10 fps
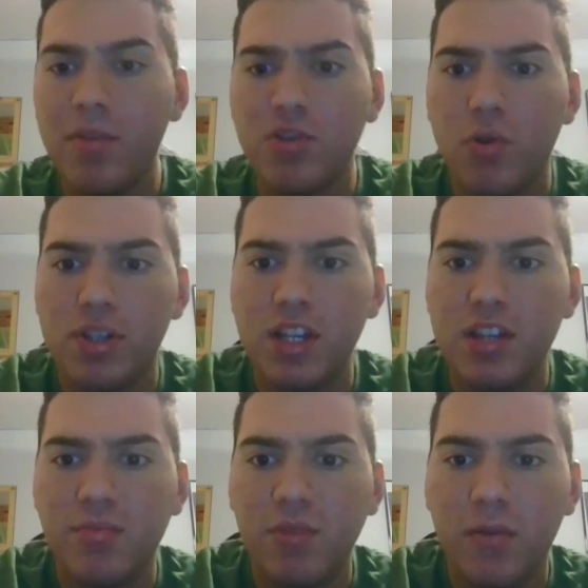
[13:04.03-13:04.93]
the whole season,
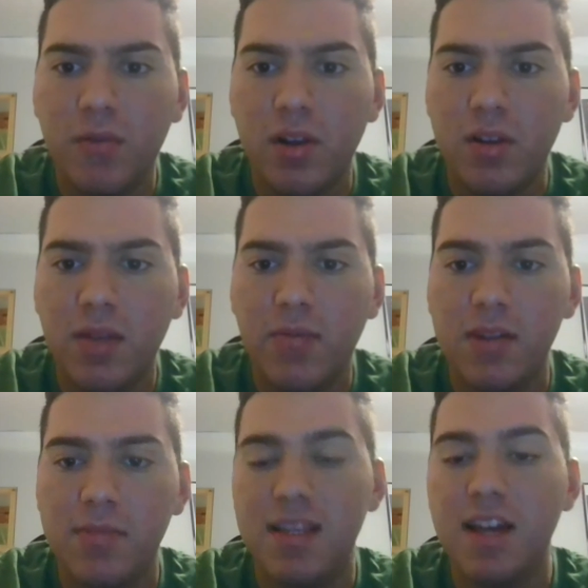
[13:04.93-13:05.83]
really, for the defense,
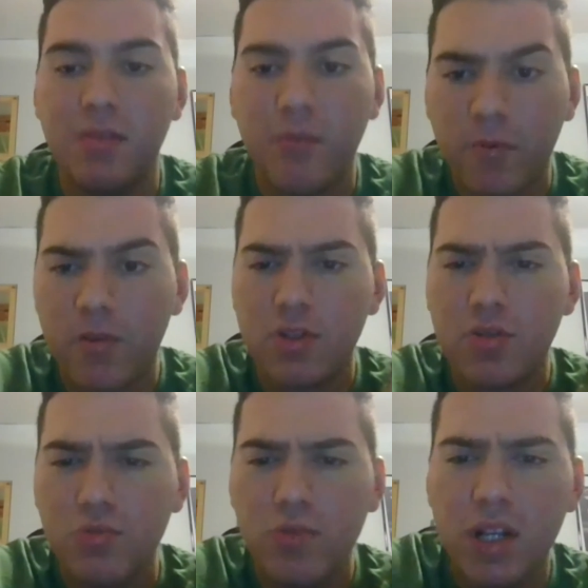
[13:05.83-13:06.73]
besides the first 2
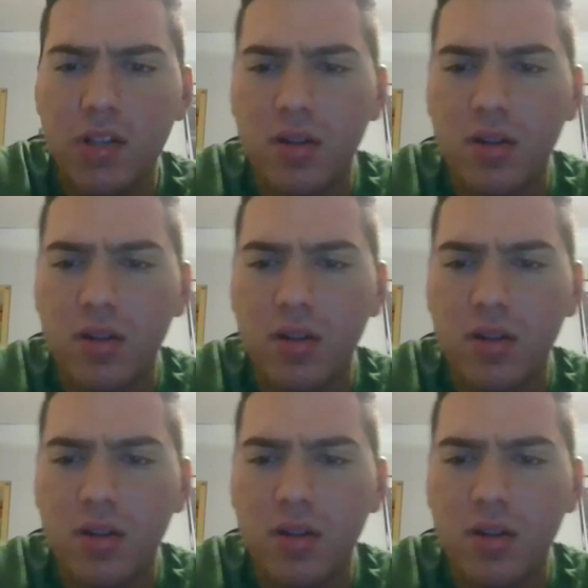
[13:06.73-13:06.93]
weeks,